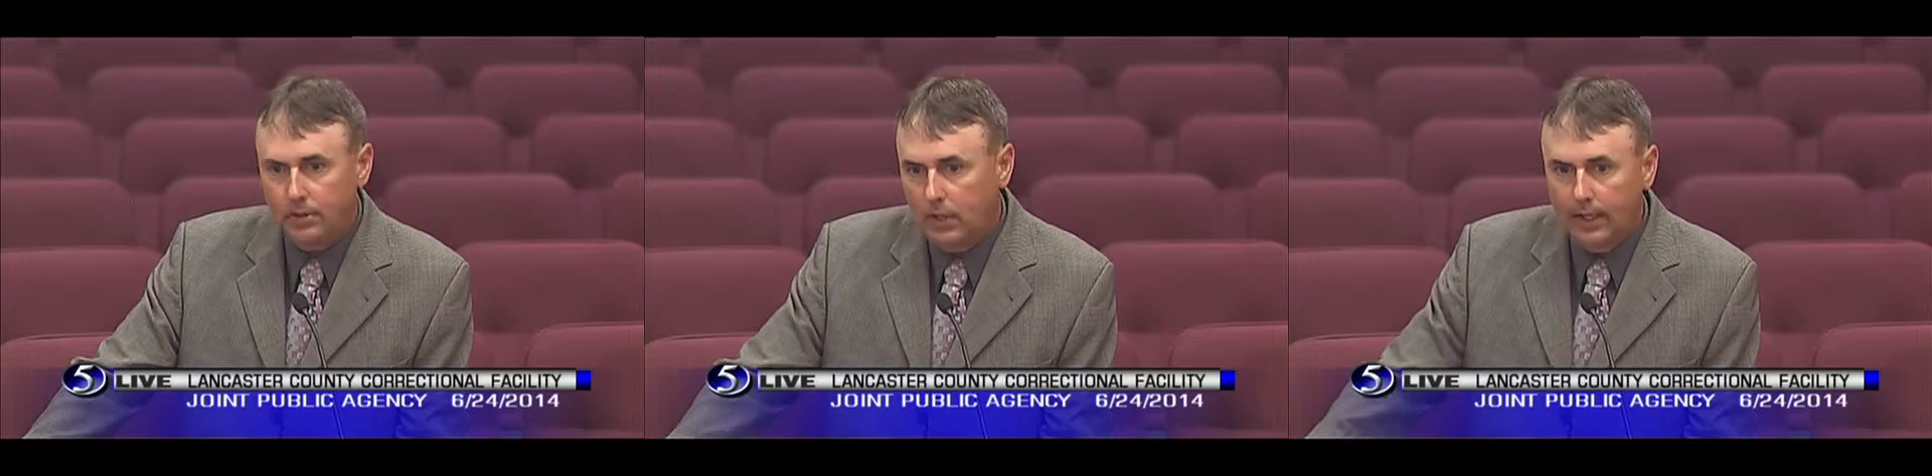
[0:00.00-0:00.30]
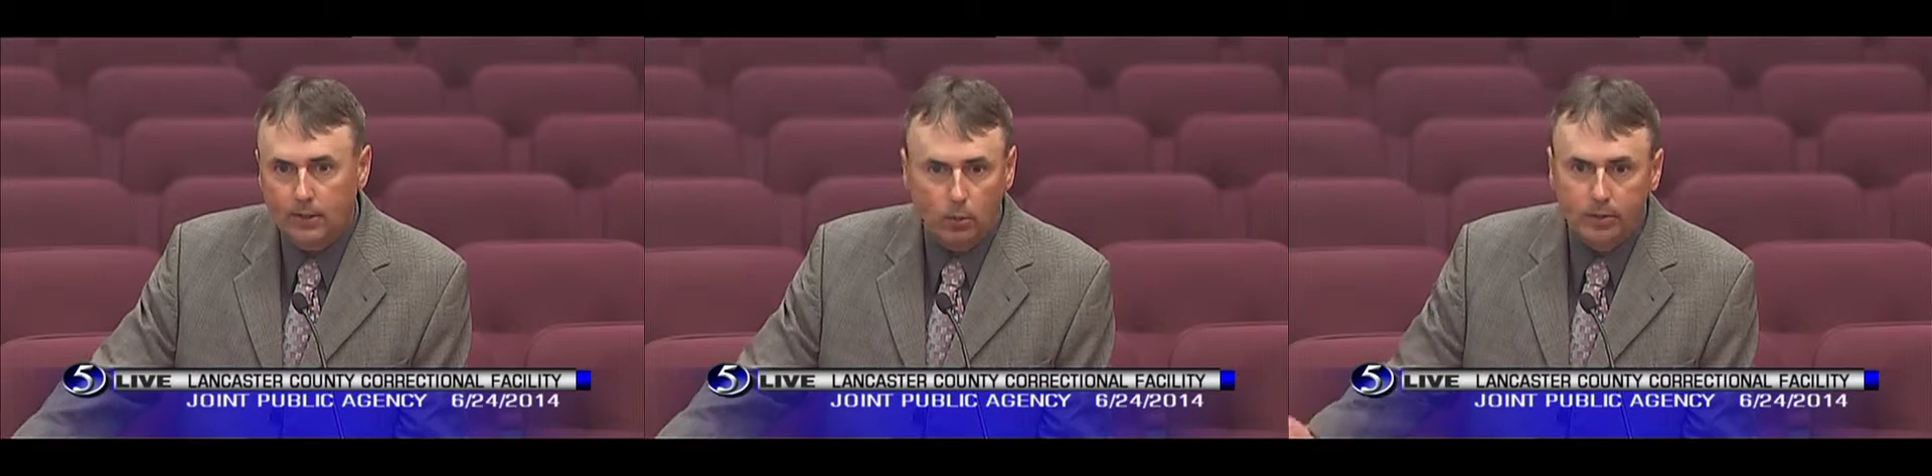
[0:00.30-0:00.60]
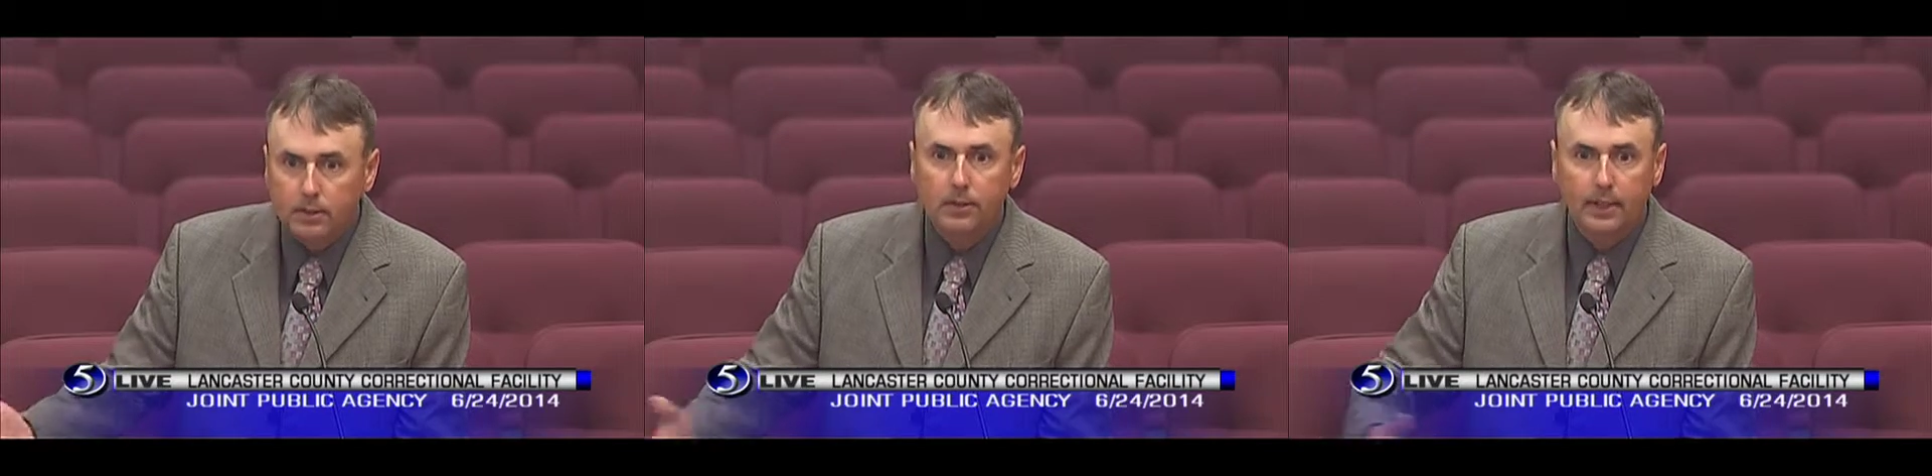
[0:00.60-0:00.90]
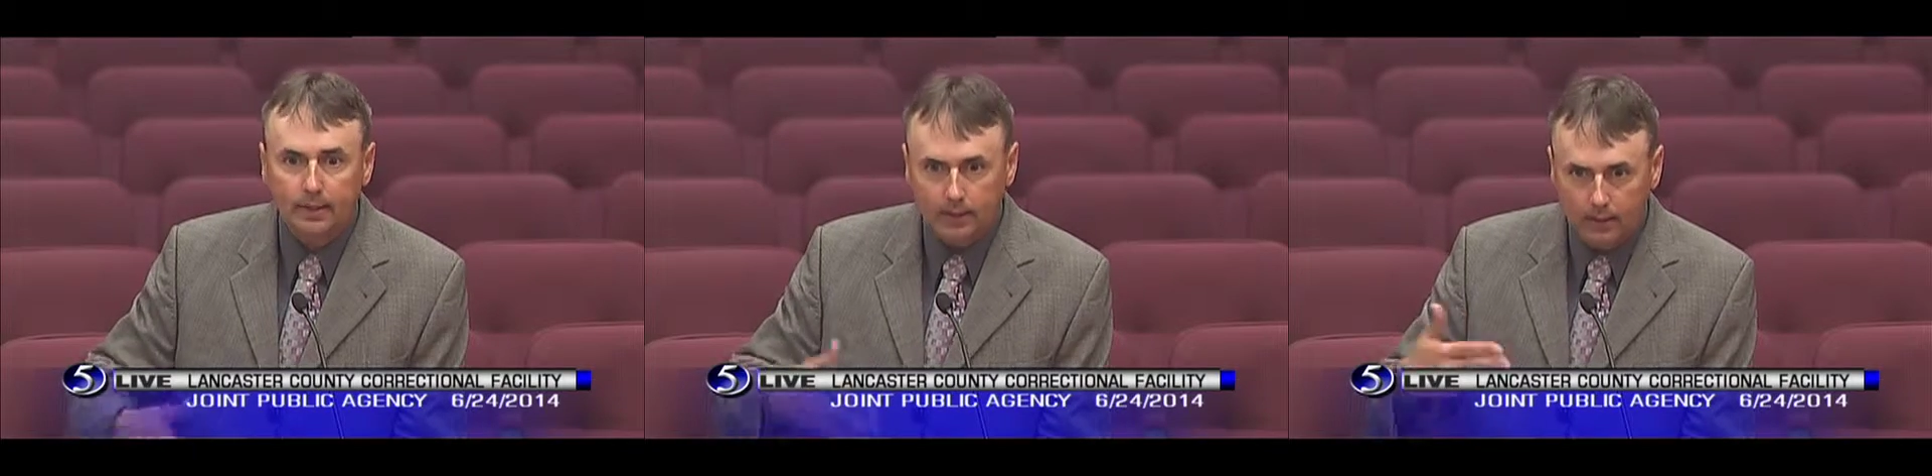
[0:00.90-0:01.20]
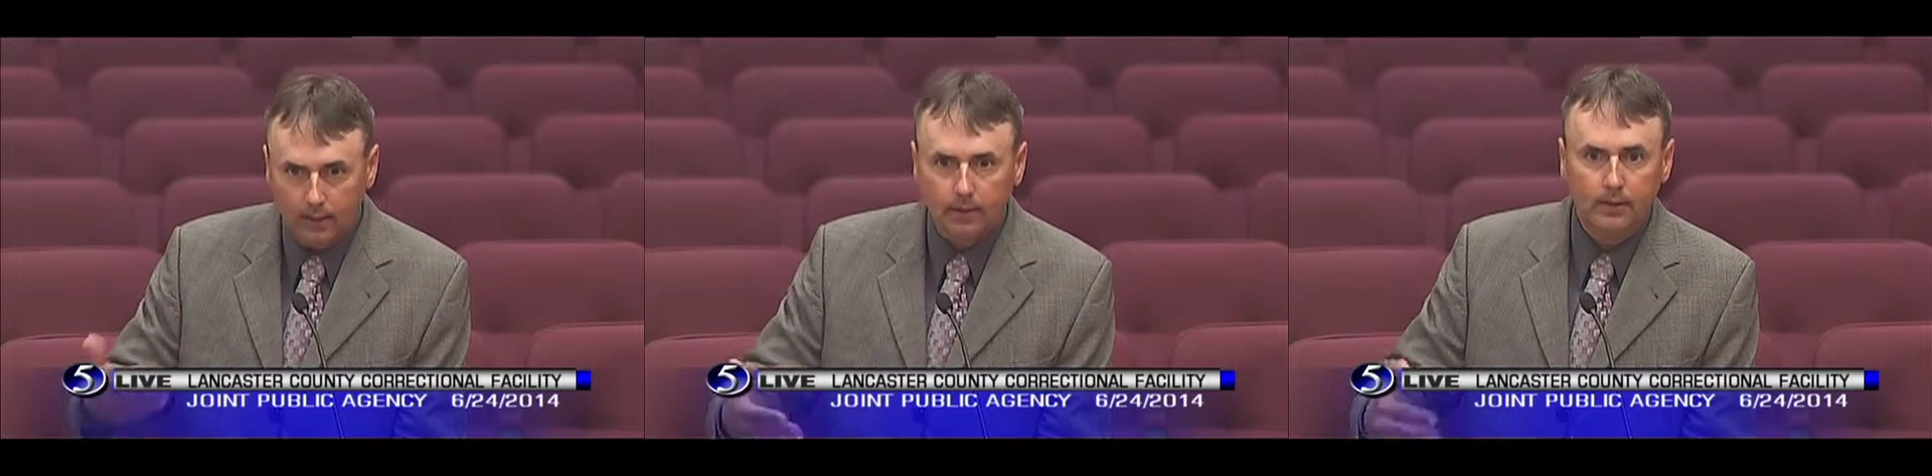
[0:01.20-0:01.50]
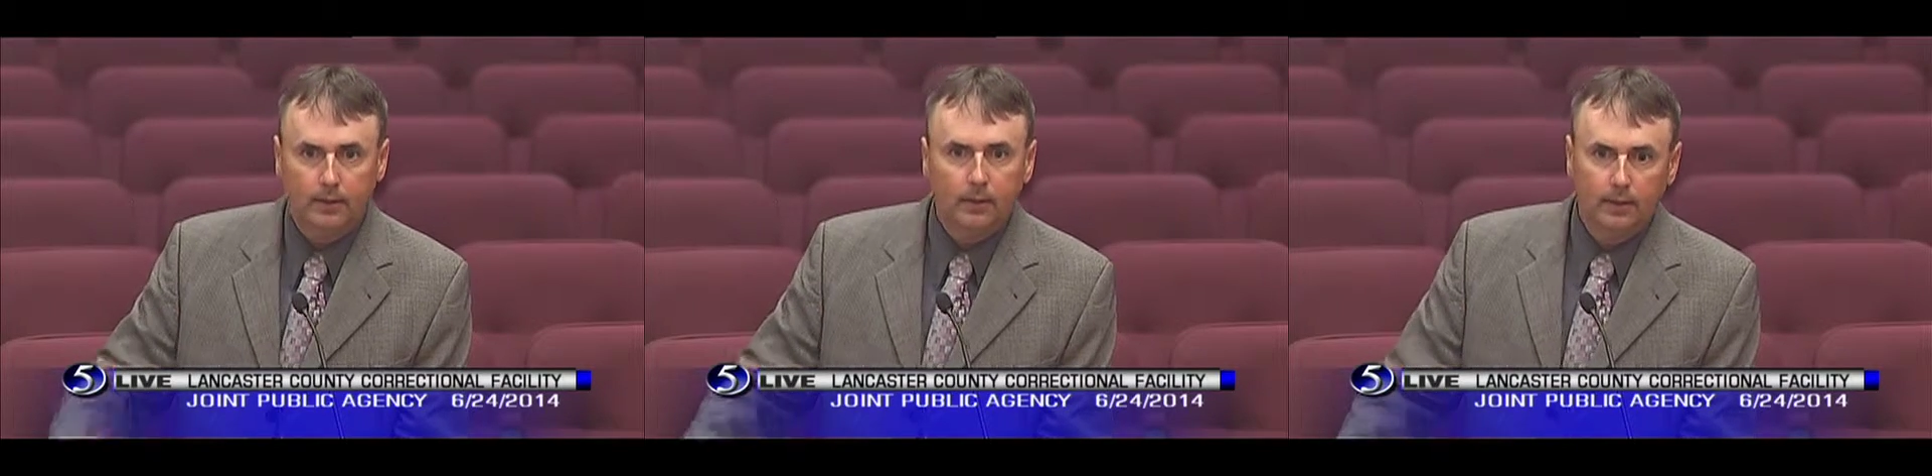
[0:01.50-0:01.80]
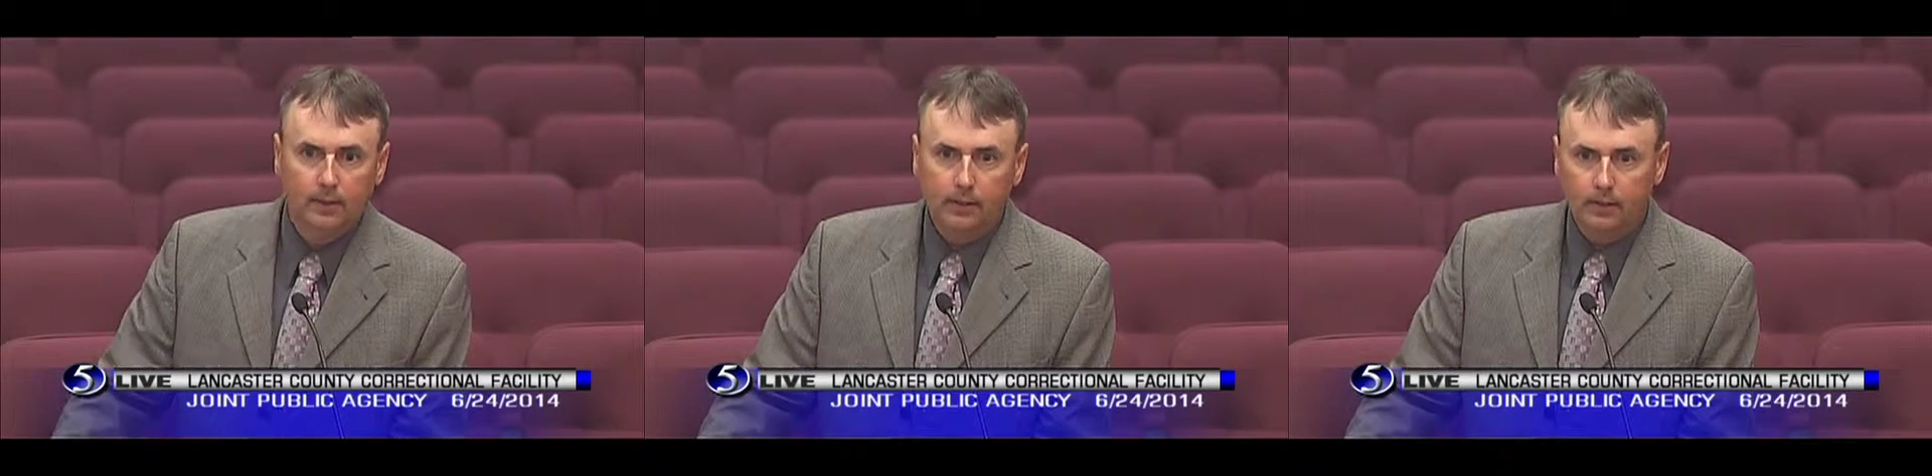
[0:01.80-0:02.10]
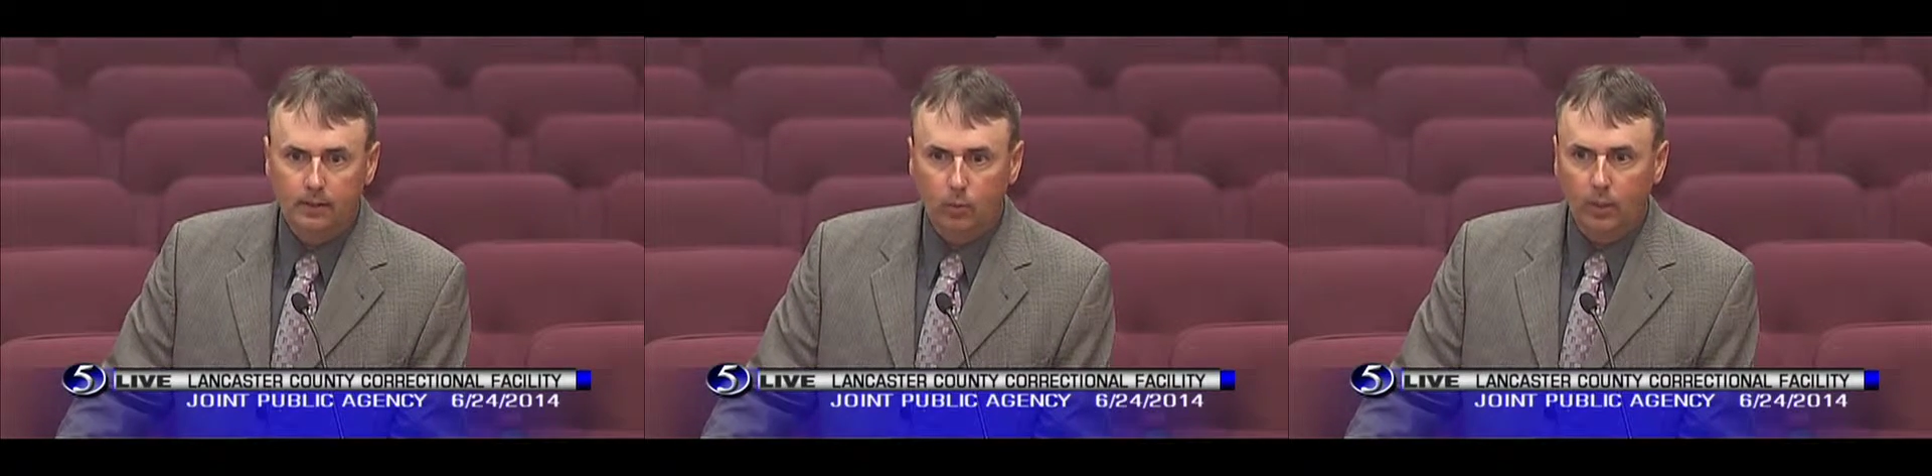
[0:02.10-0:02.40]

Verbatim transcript: change, we just need to to